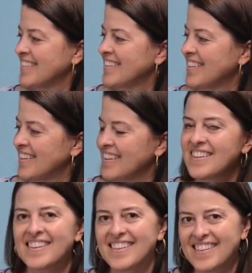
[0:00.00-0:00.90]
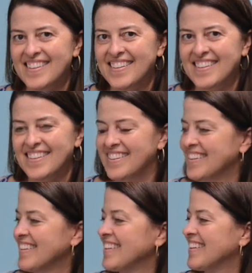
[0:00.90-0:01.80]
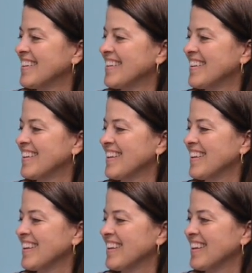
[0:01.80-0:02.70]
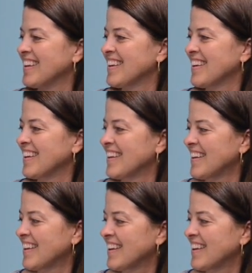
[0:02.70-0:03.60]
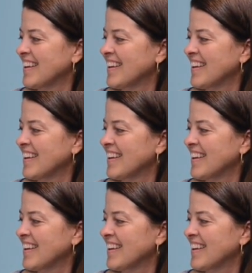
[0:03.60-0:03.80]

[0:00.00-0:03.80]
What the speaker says: [no speech]